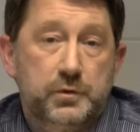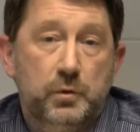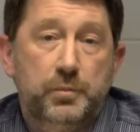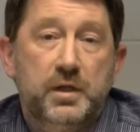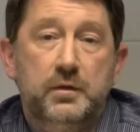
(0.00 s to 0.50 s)
to
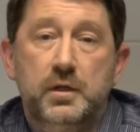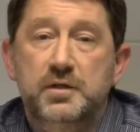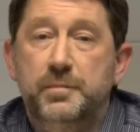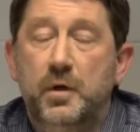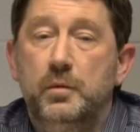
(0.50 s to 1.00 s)
repeat the
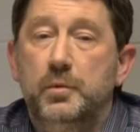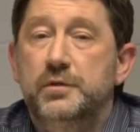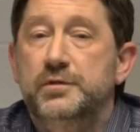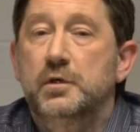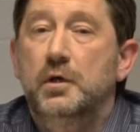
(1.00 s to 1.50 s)

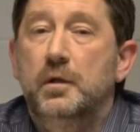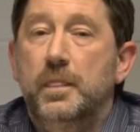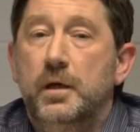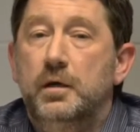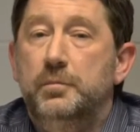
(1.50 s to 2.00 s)
experiment.
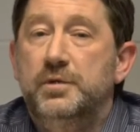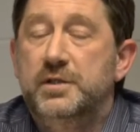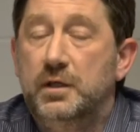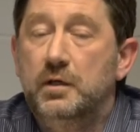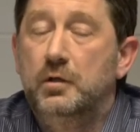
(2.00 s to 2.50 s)
And in
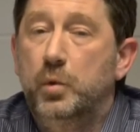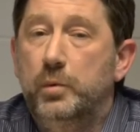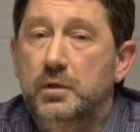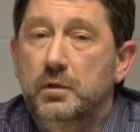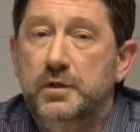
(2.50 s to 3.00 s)
particular, we
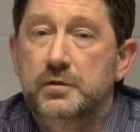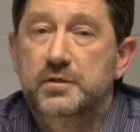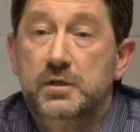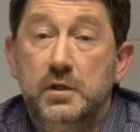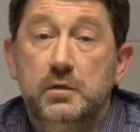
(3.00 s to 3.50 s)
would like
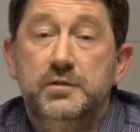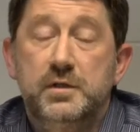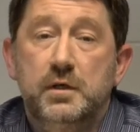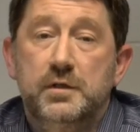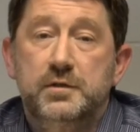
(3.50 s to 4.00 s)
to use
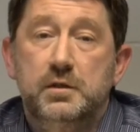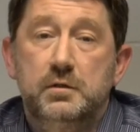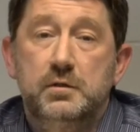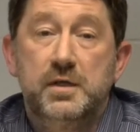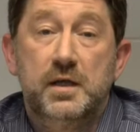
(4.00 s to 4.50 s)
it as a
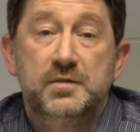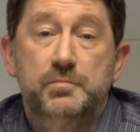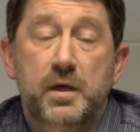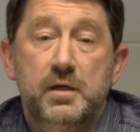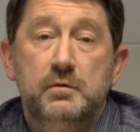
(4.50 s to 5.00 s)
test
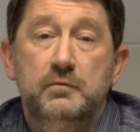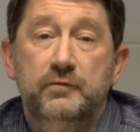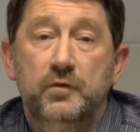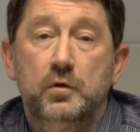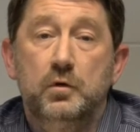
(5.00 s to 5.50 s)
bed
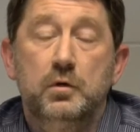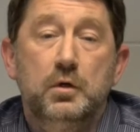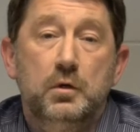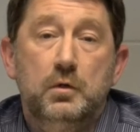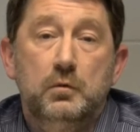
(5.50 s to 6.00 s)
for
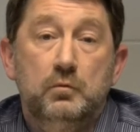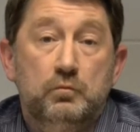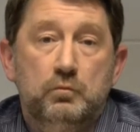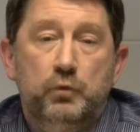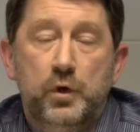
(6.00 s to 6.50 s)

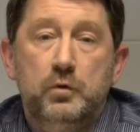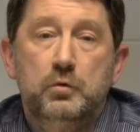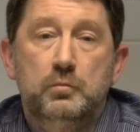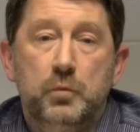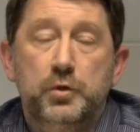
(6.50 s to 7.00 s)
real
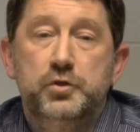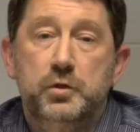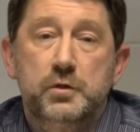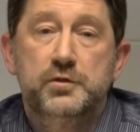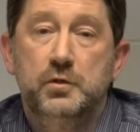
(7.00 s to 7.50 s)

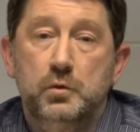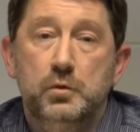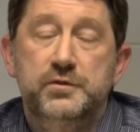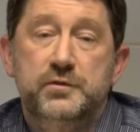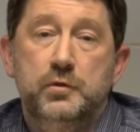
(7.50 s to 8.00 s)
monitoring
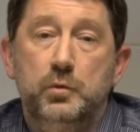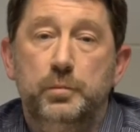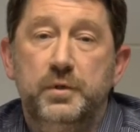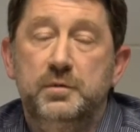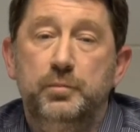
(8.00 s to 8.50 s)
tools that would
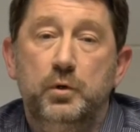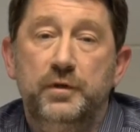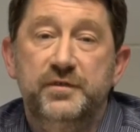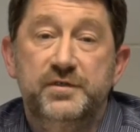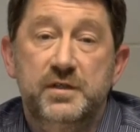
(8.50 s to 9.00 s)
be deployed
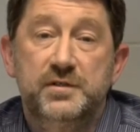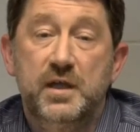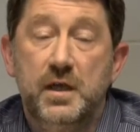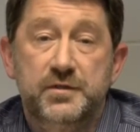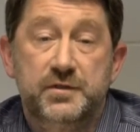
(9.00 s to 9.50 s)
for
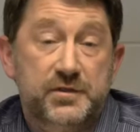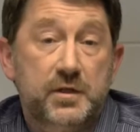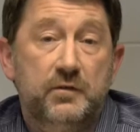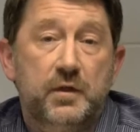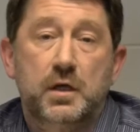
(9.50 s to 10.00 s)
CCS to see
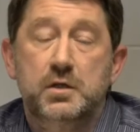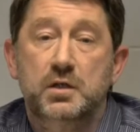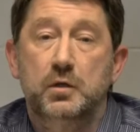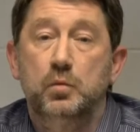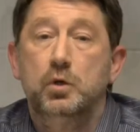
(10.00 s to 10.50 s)
if they
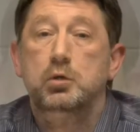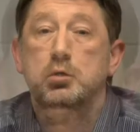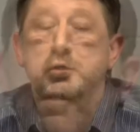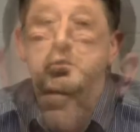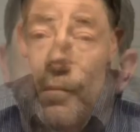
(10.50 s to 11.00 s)
actually
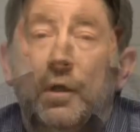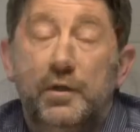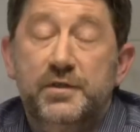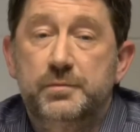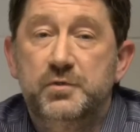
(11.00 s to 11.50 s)
work. And
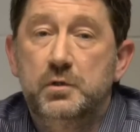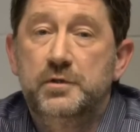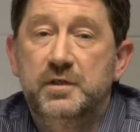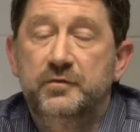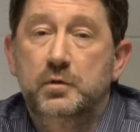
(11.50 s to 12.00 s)
there's some
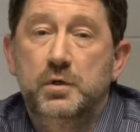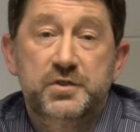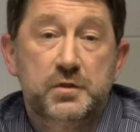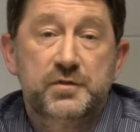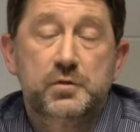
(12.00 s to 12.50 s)
scientific
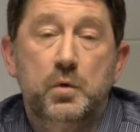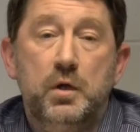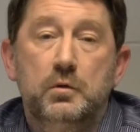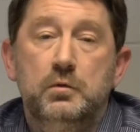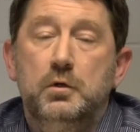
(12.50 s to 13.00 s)
questions as
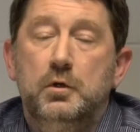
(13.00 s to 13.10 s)
well.